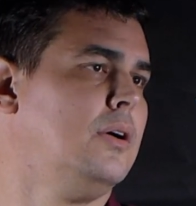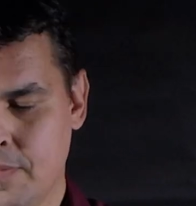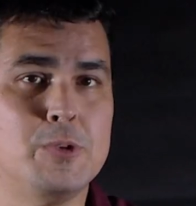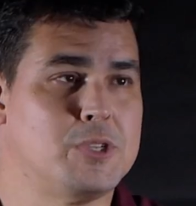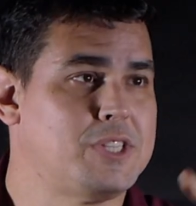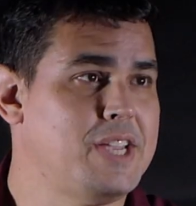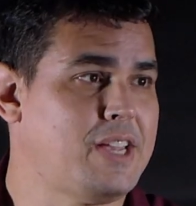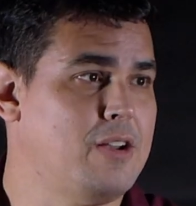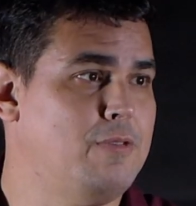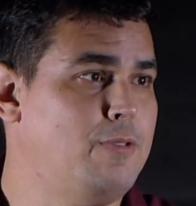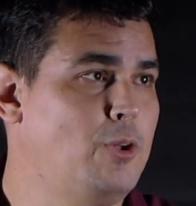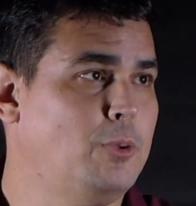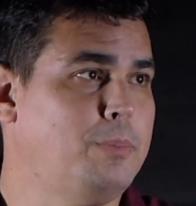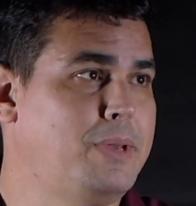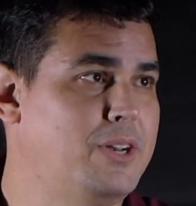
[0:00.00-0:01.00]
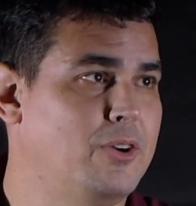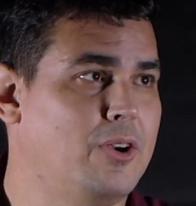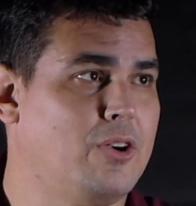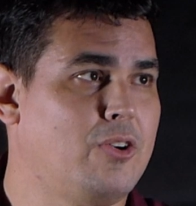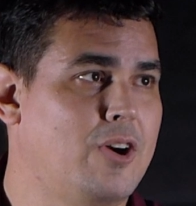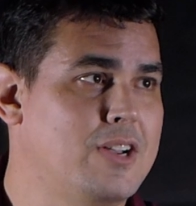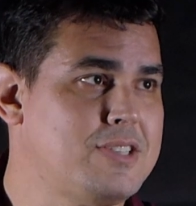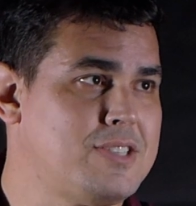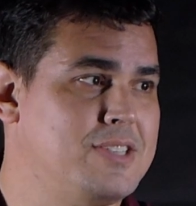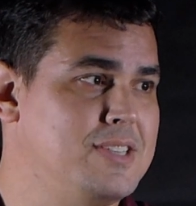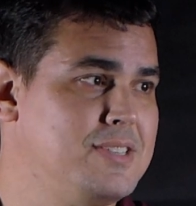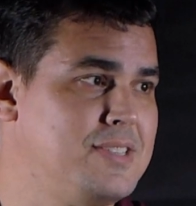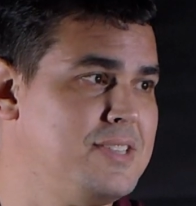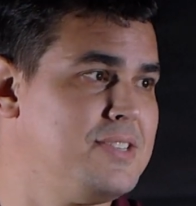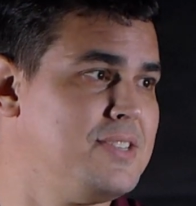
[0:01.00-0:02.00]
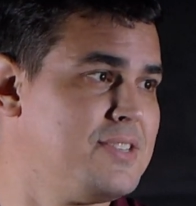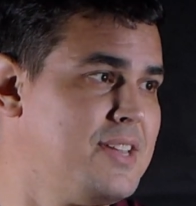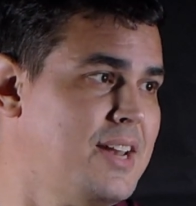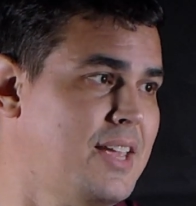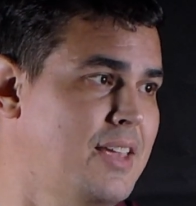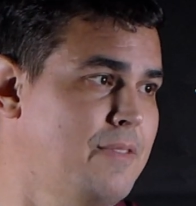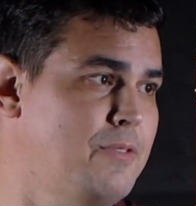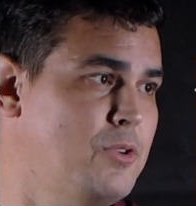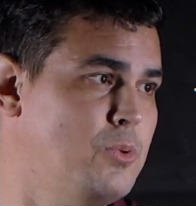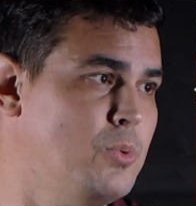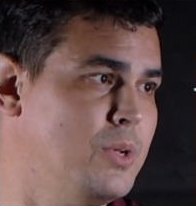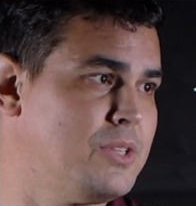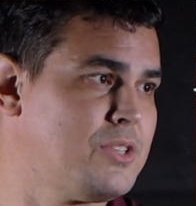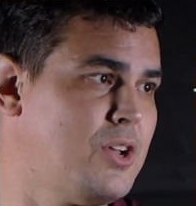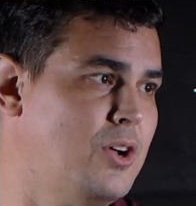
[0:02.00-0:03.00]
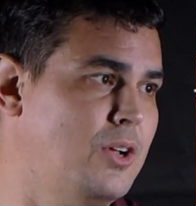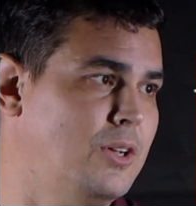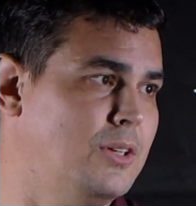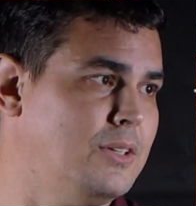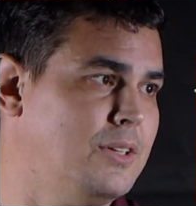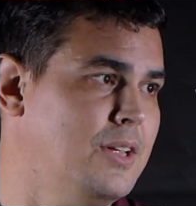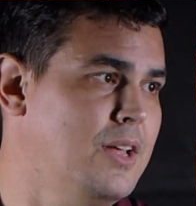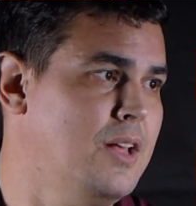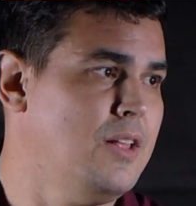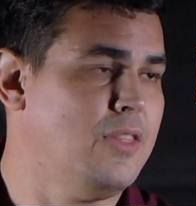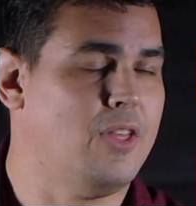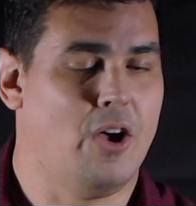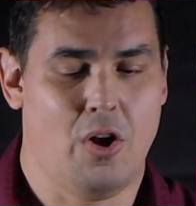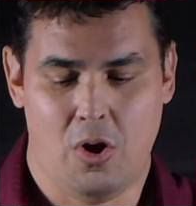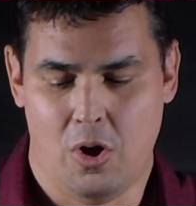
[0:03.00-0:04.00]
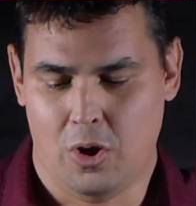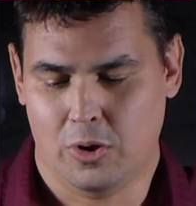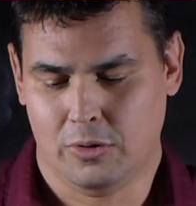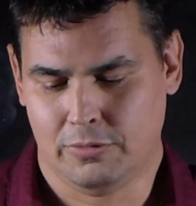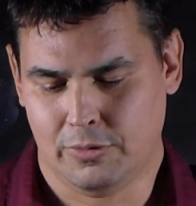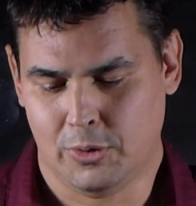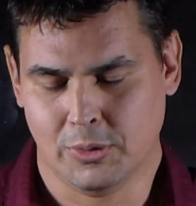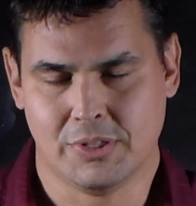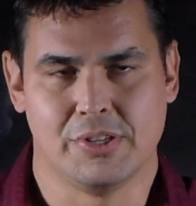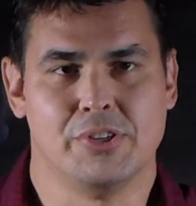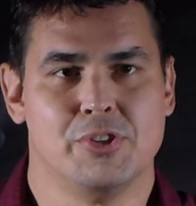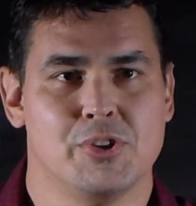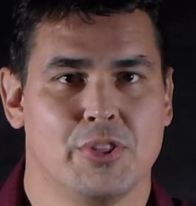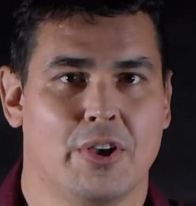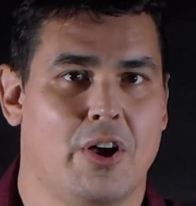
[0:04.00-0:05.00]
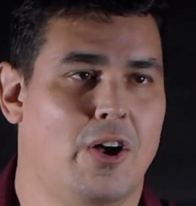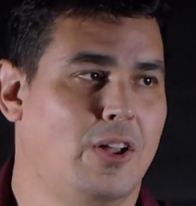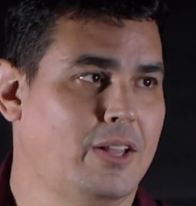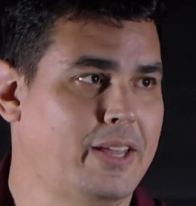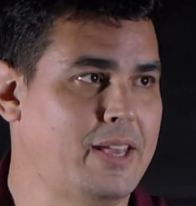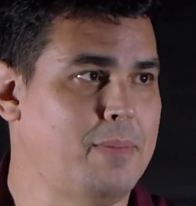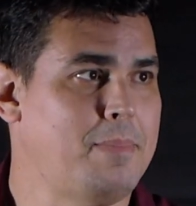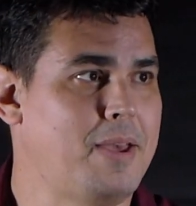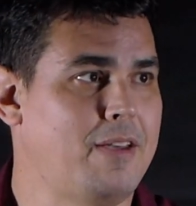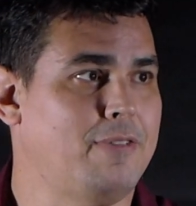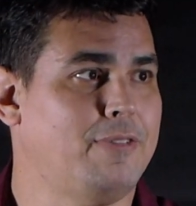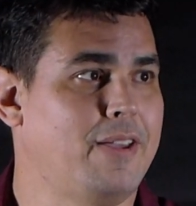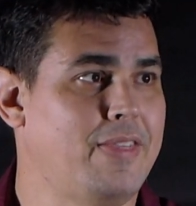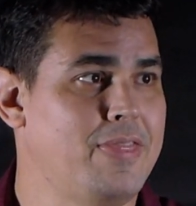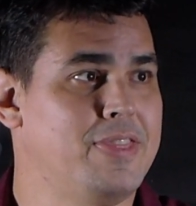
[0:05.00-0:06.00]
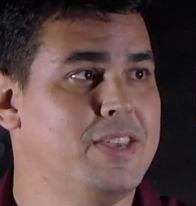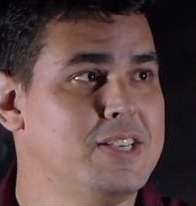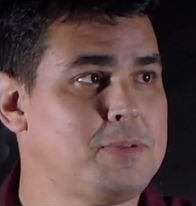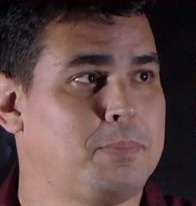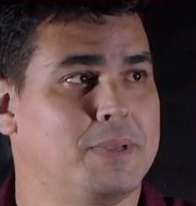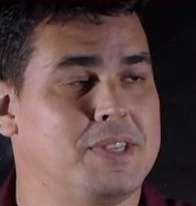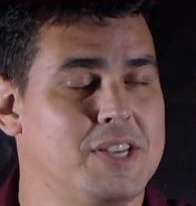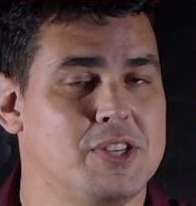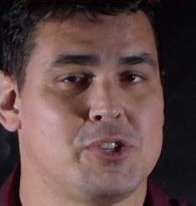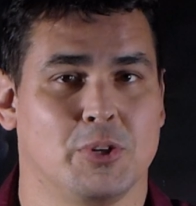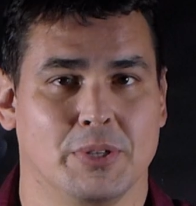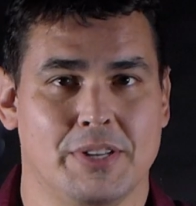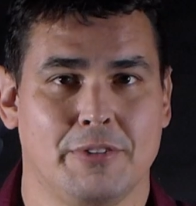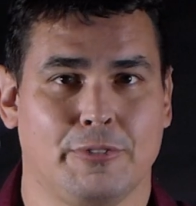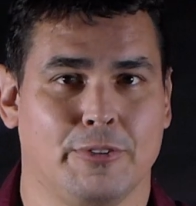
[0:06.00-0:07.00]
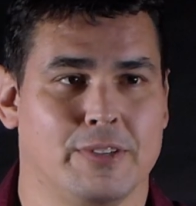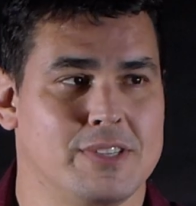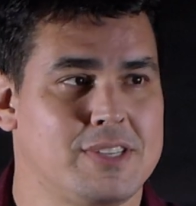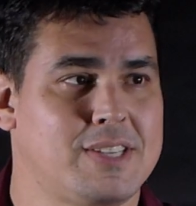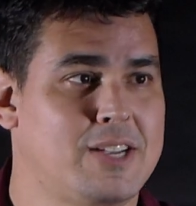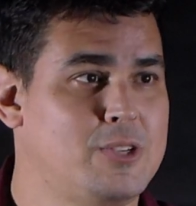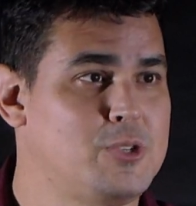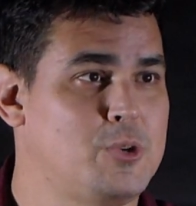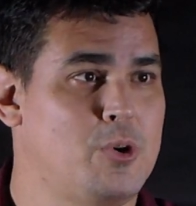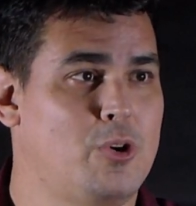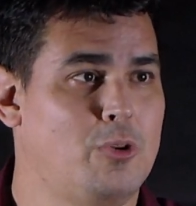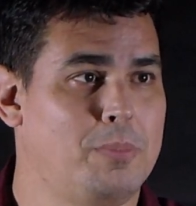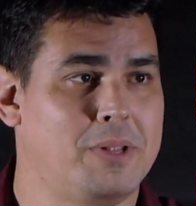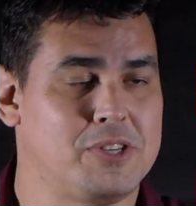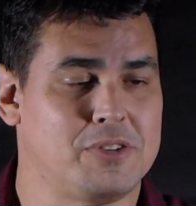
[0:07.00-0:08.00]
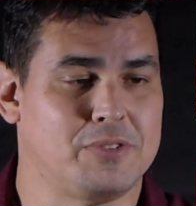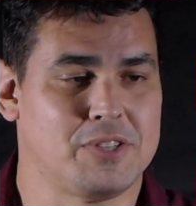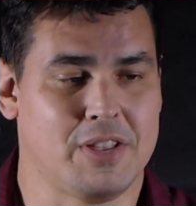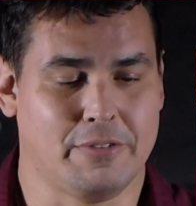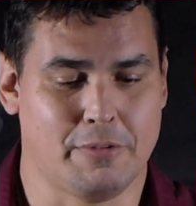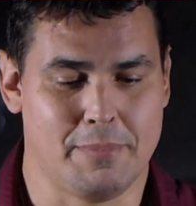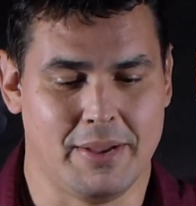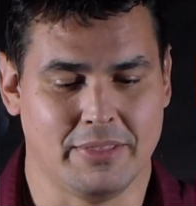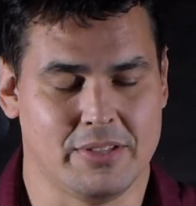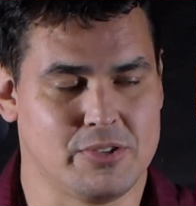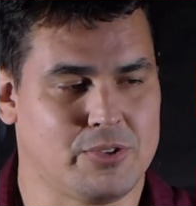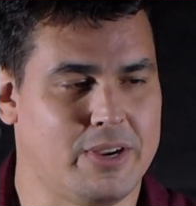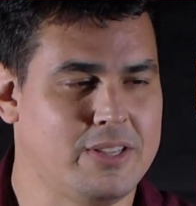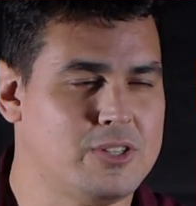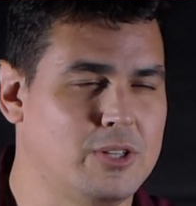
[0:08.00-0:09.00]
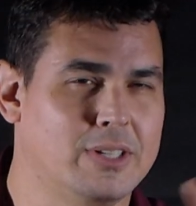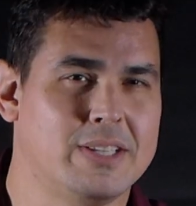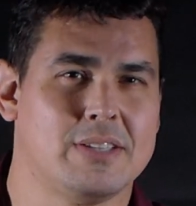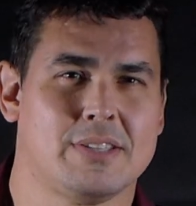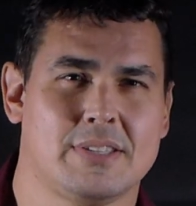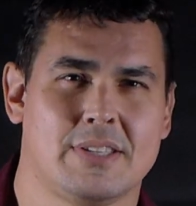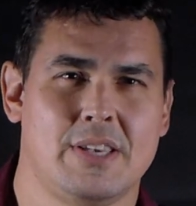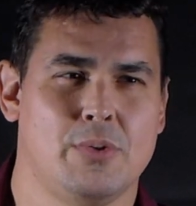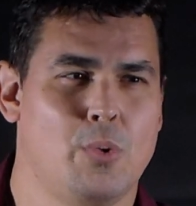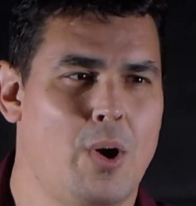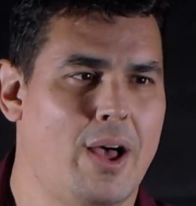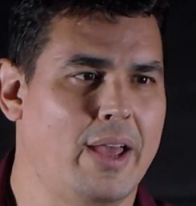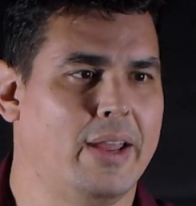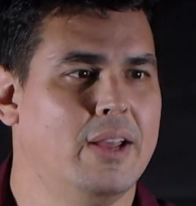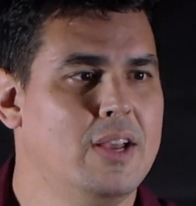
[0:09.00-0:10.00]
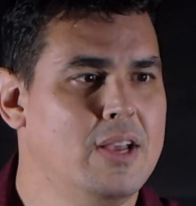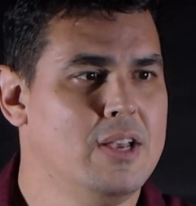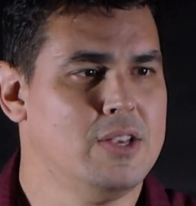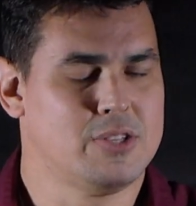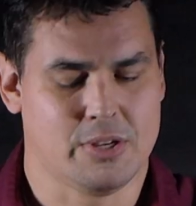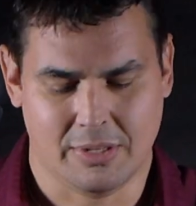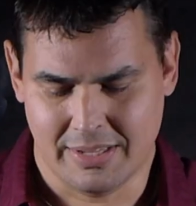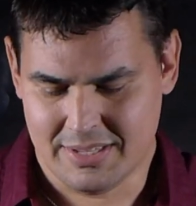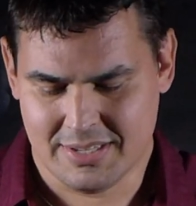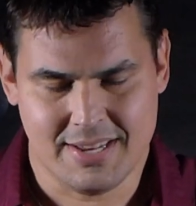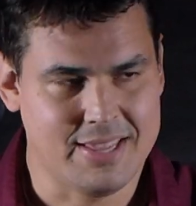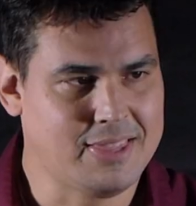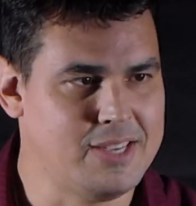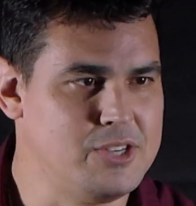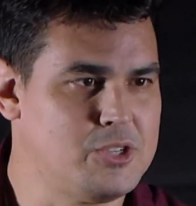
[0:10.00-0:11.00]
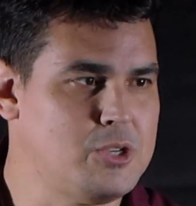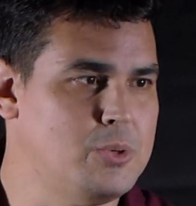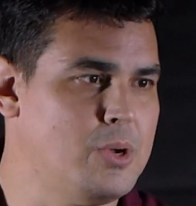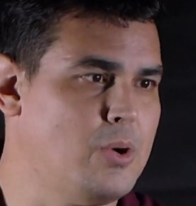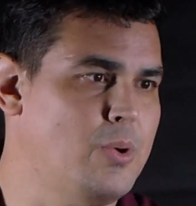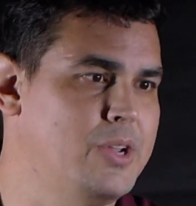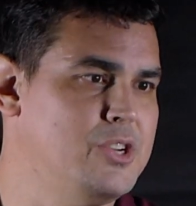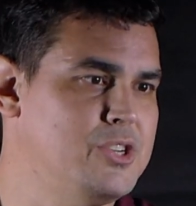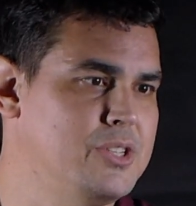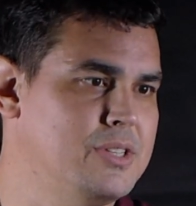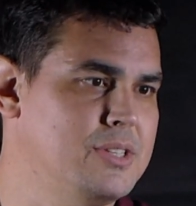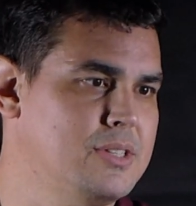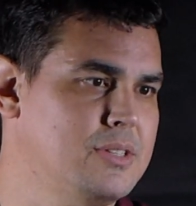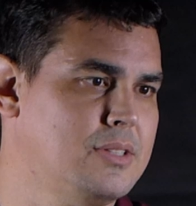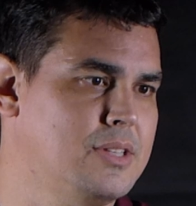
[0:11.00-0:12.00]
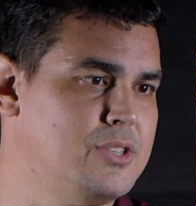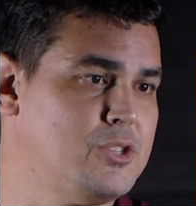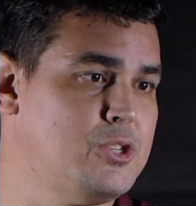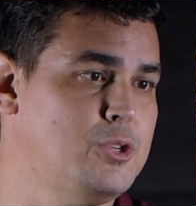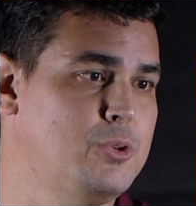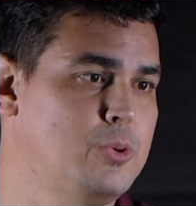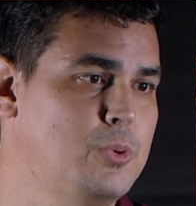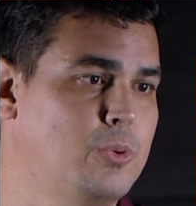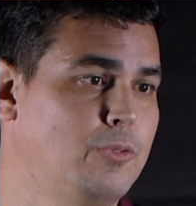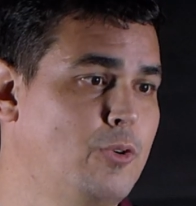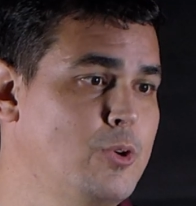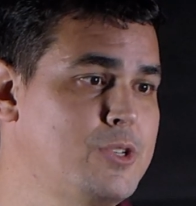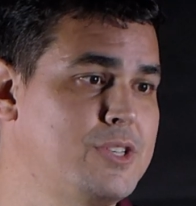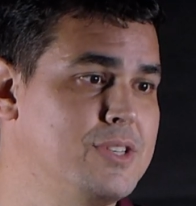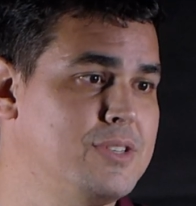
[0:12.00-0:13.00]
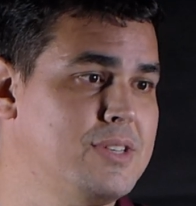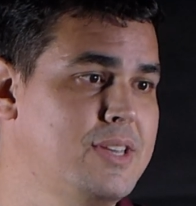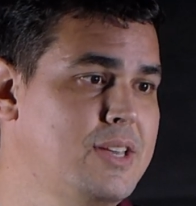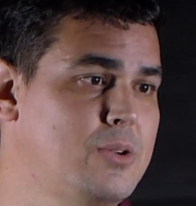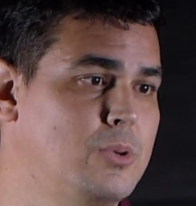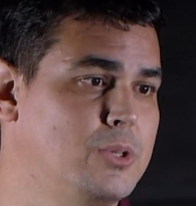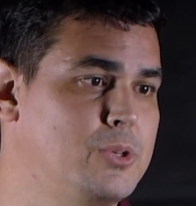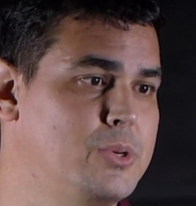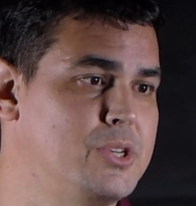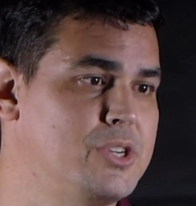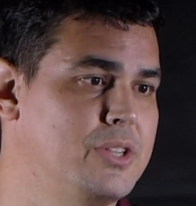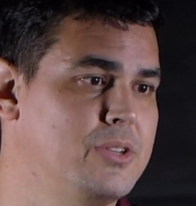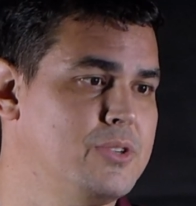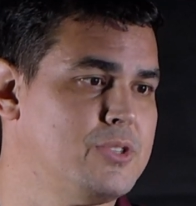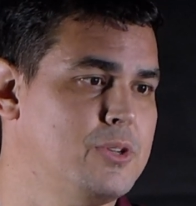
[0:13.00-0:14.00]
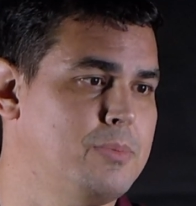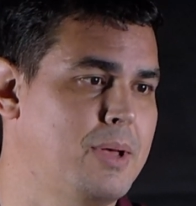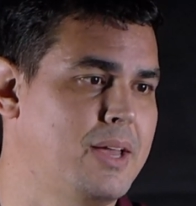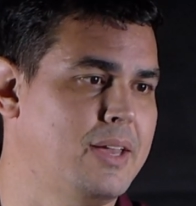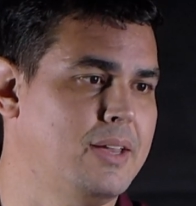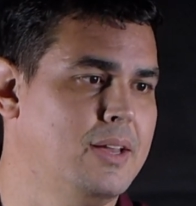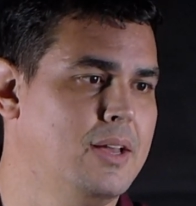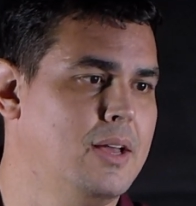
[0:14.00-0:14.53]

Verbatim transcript: you stick a voltmeter across this. This is going to give you what's called the Hall voltage or the Hall EMF, and this potential difference tells you a whole bunch of stuff about this, right? And so let's see why. So let's set these two equations, these two forces equal to each other. So my